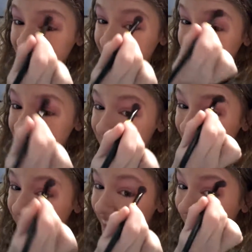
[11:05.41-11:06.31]

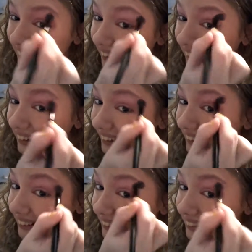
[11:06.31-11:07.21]
Using that
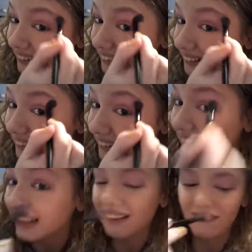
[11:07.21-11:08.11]
is
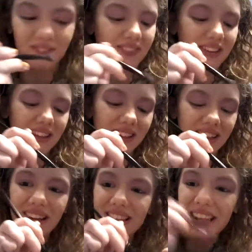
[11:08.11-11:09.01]
neat.
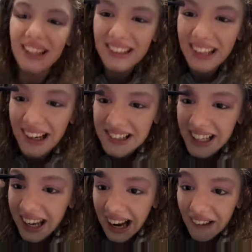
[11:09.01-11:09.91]
Yeah, because like
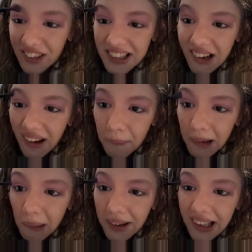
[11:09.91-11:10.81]
yesterday, a few days ago, I
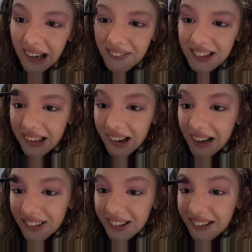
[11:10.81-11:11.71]
put on makeup just not
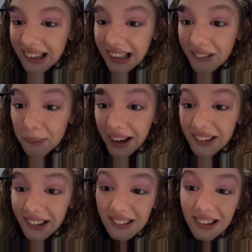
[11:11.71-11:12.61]
even looking like with
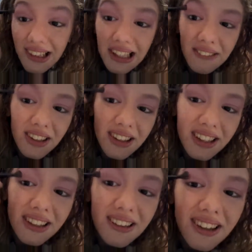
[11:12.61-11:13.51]
my eyes shut. Love
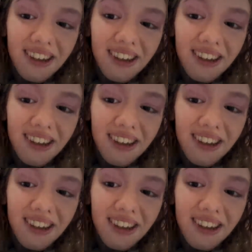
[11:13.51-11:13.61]
it.